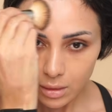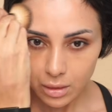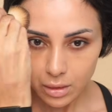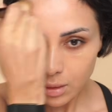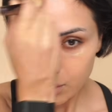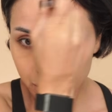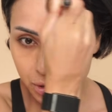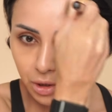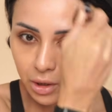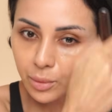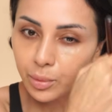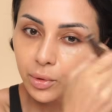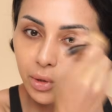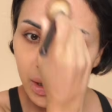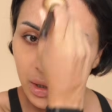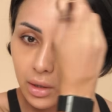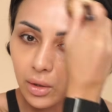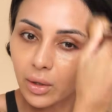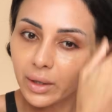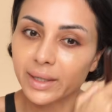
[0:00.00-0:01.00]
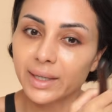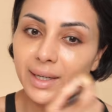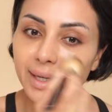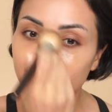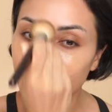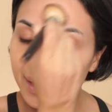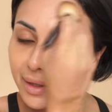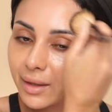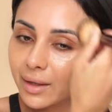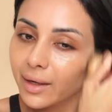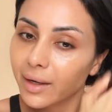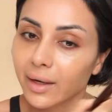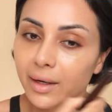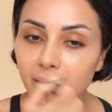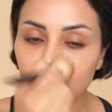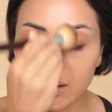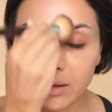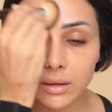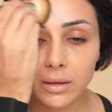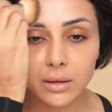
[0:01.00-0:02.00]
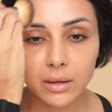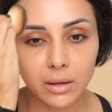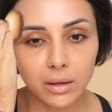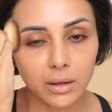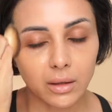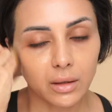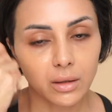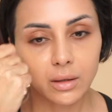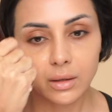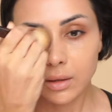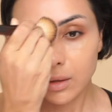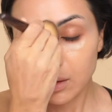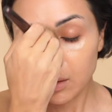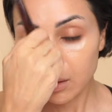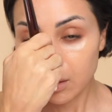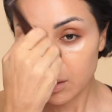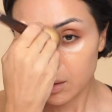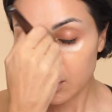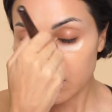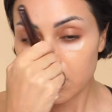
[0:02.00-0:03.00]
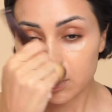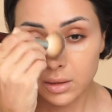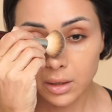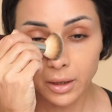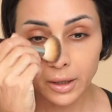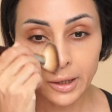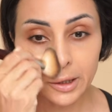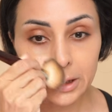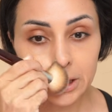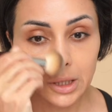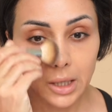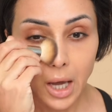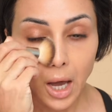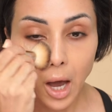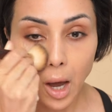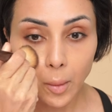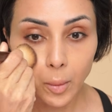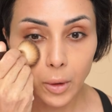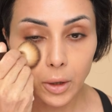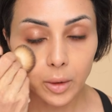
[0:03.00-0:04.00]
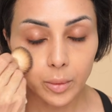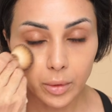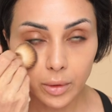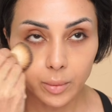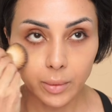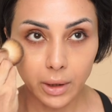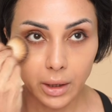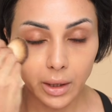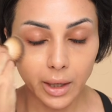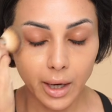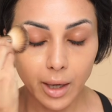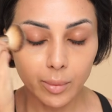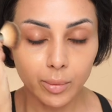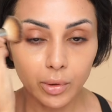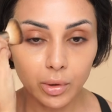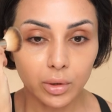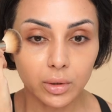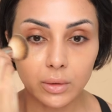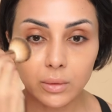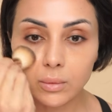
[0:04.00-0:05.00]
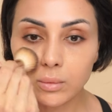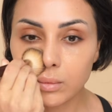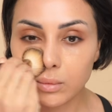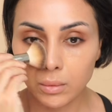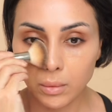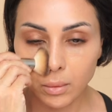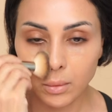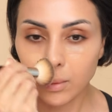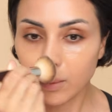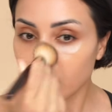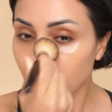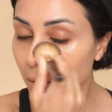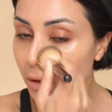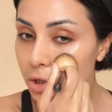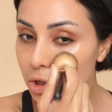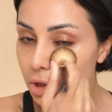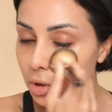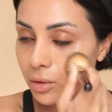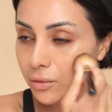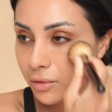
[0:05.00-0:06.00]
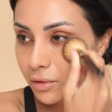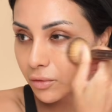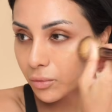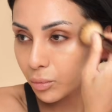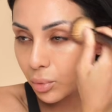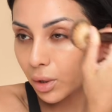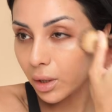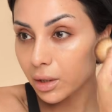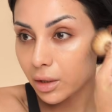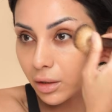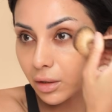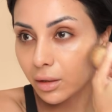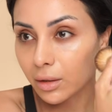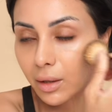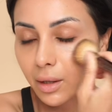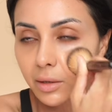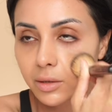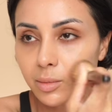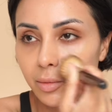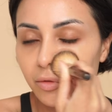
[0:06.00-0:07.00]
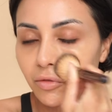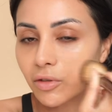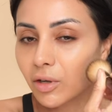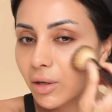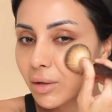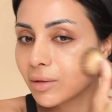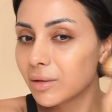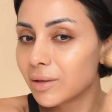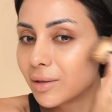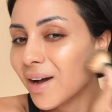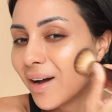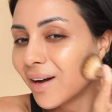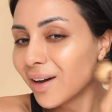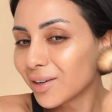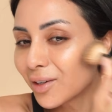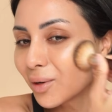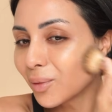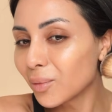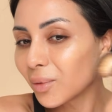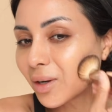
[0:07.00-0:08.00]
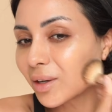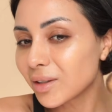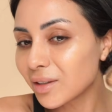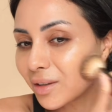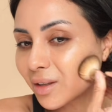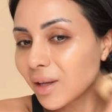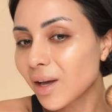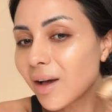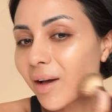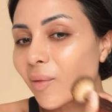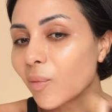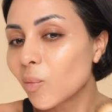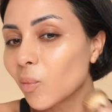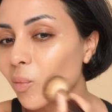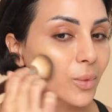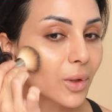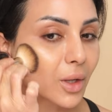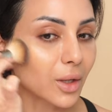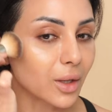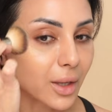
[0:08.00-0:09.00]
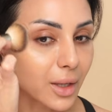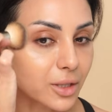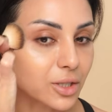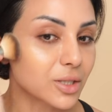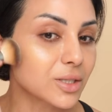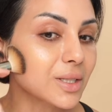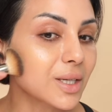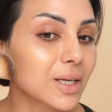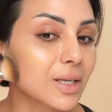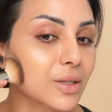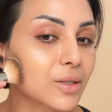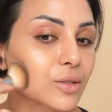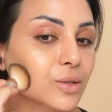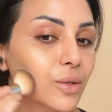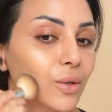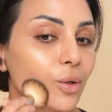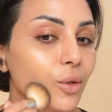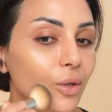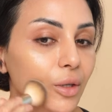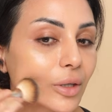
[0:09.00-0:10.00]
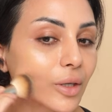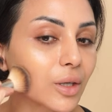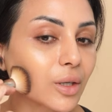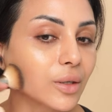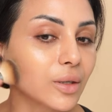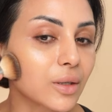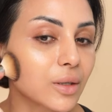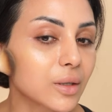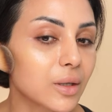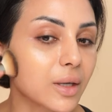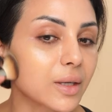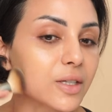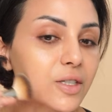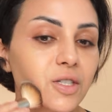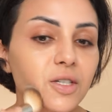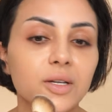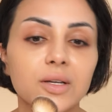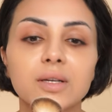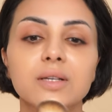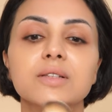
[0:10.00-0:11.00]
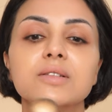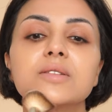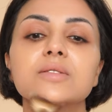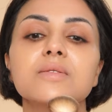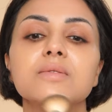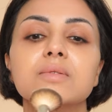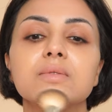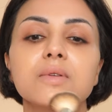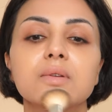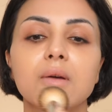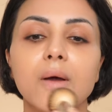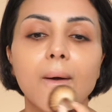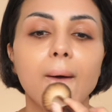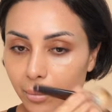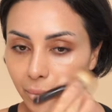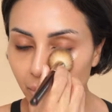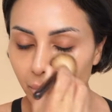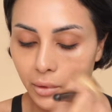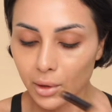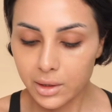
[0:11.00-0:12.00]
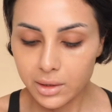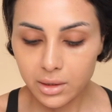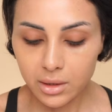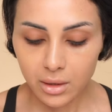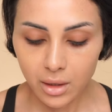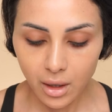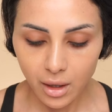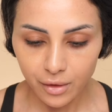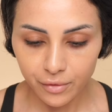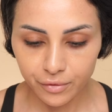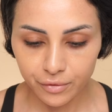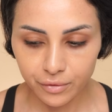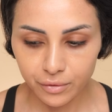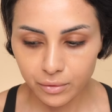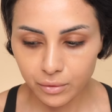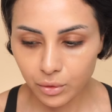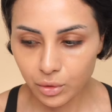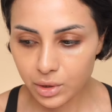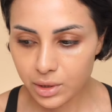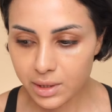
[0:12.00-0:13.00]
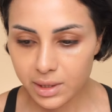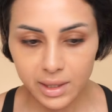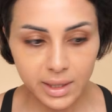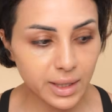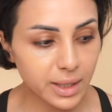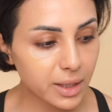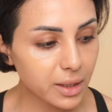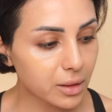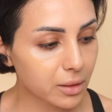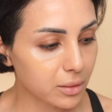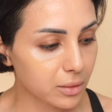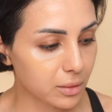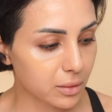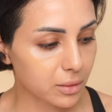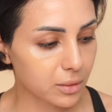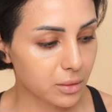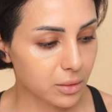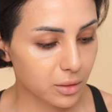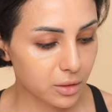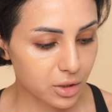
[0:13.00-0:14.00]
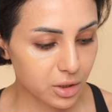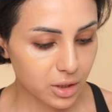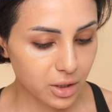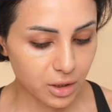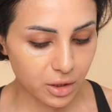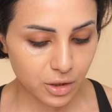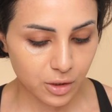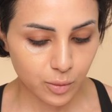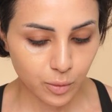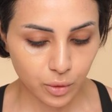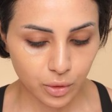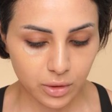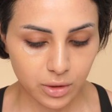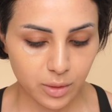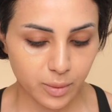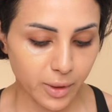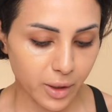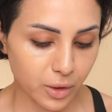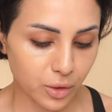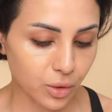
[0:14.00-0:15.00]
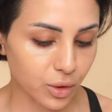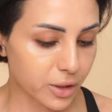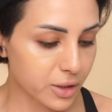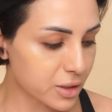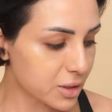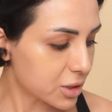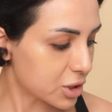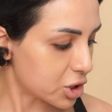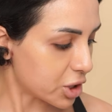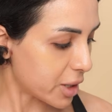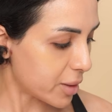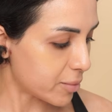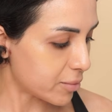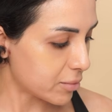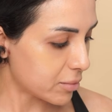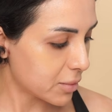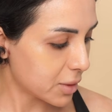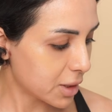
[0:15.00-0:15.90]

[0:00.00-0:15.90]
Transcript: I'm just gonna put a light layer there because I actually am gonna put my cap on. I shouldn't have even put anything there, to be fair. I don't know why I did that. Okay, just take this along the edges. That's enough. Honestly, you just need the smallest amount. You're going to the gym,